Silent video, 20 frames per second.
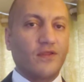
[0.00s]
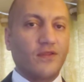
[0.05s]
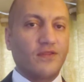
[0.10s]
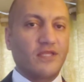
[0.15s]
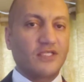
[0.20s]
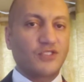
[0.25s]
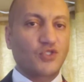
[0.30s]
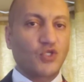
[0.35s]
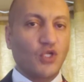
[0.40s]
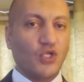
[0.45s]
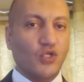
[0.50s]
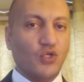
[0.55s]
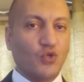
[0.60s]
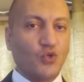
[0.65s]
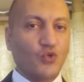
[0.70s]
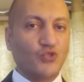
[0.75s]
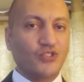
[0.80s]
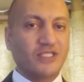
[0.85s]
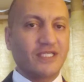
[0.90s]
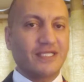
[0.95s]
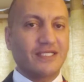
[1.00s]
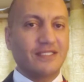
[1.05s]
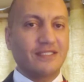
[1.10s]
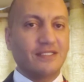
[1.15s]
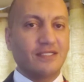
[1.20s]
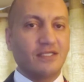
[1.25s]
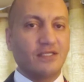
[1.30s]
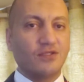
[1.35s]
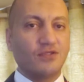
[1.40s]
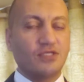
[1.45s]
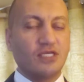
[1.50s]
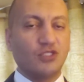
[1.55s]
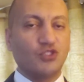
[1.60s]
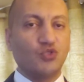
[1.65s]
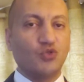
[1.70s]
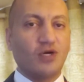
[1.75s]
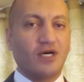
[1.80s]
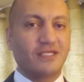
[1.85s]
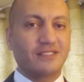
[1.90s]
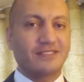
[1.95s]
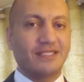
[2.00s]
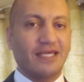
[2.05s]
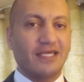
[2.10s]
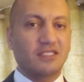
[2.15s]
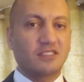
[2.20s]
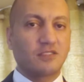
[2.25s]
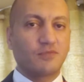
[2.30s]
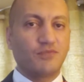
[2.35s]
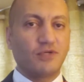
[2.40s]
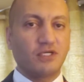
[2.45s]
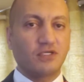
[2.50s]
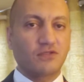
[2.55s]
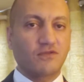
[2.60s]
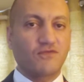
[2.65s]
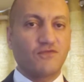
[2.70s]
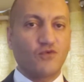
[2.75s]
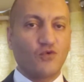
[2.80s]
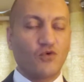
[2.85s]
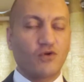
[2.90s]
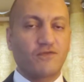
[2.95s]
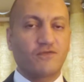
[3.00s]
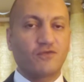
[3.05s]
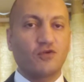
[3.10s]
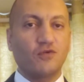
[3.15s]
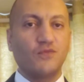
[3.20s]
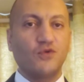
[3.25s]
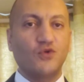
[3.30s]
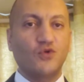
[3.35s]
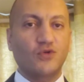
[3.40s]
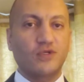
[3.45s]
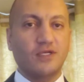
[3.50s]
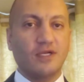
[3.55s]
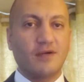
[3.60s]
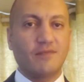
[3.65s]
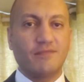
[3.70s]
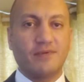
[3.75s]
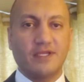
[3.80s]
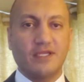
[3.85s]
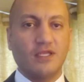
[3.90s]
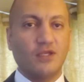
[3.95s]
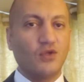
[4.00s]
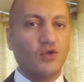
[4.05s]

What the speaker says: the solution that you are the expert for from your company,